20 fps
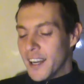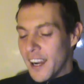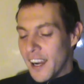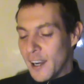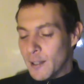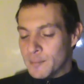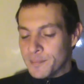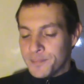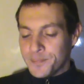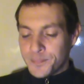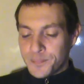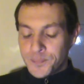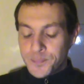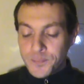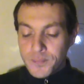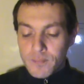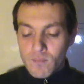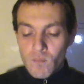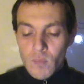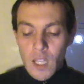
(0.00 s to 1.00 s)
Um,
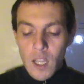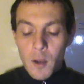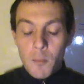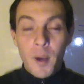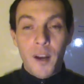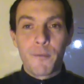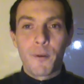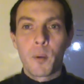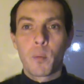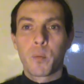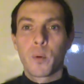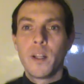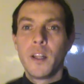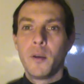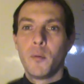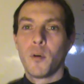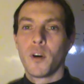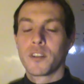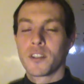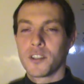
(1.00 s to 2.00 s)
but if we
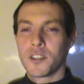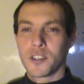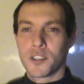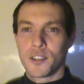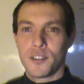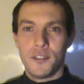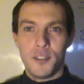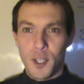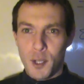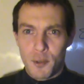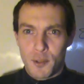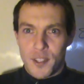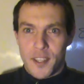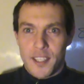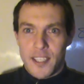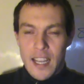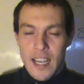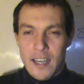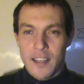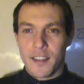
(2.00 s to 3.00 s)
really want to just
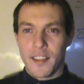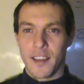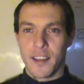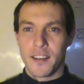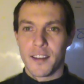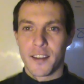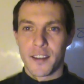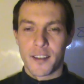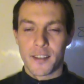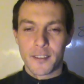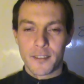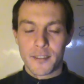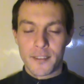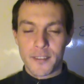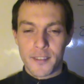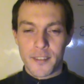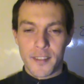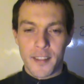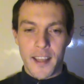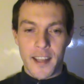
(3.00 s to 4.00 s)
use the data that
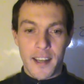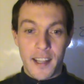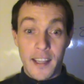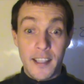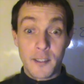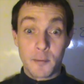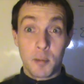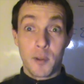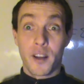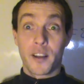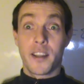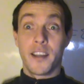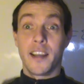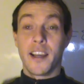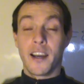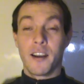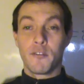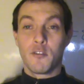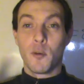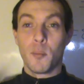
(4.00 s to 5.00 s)
uh, that he's
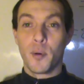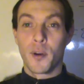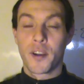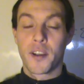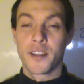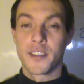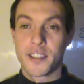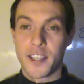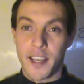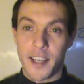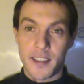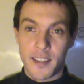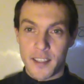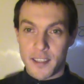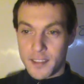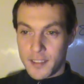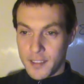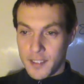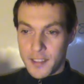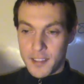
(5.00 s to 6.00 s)
plucking out of a book and saying
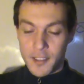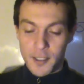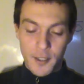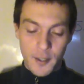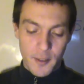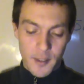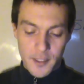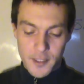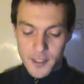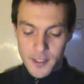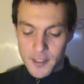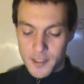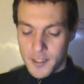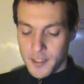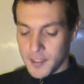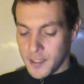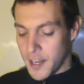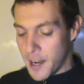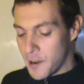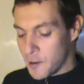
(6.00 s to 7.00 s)
that, that you know this is
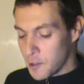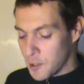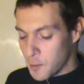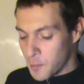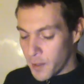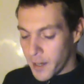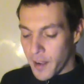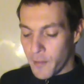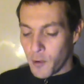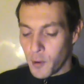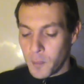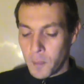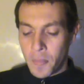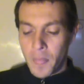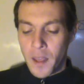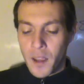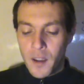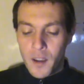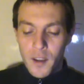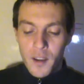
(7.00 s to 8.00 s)
the standard or whatever,
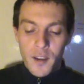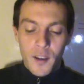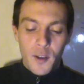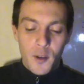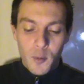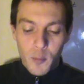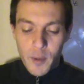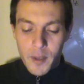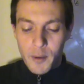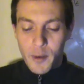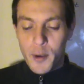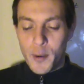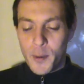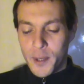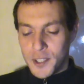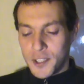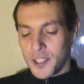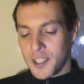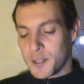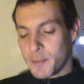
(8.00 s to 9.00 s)
we
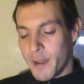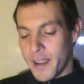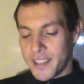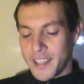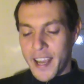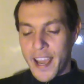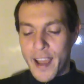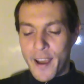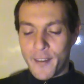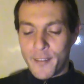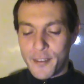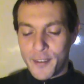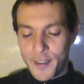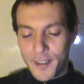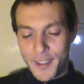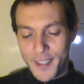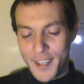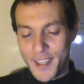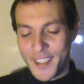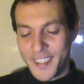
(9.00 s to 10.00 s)
we should expect to have
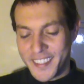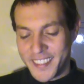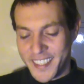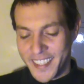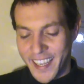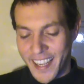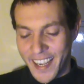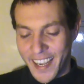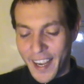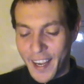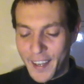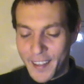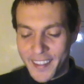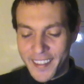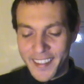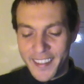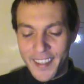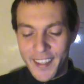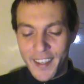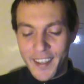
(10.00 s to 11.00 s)
today
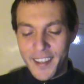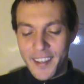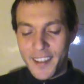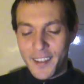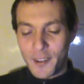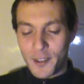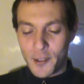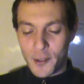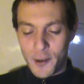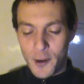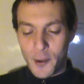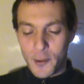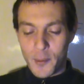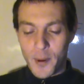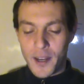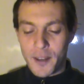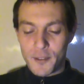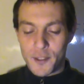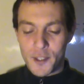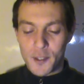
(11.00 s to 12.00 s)
with a growth
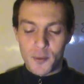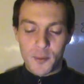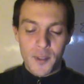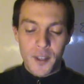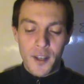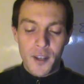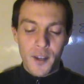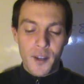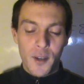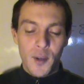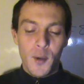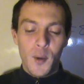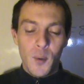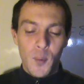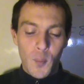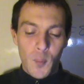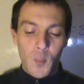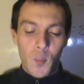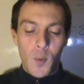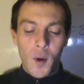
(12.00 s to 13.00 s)
rate of just
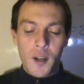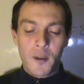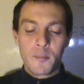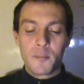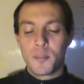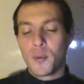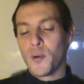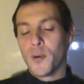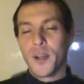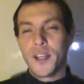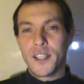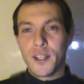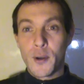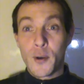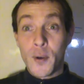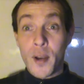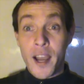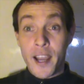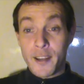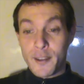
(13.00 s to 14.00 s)

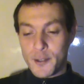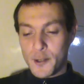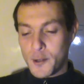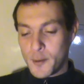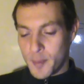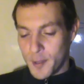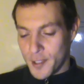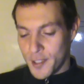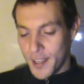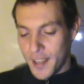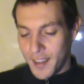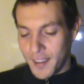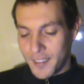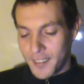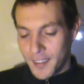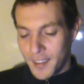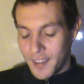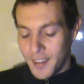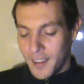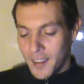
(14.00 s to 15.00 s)
1.092
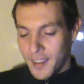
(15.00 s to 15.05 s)
percent.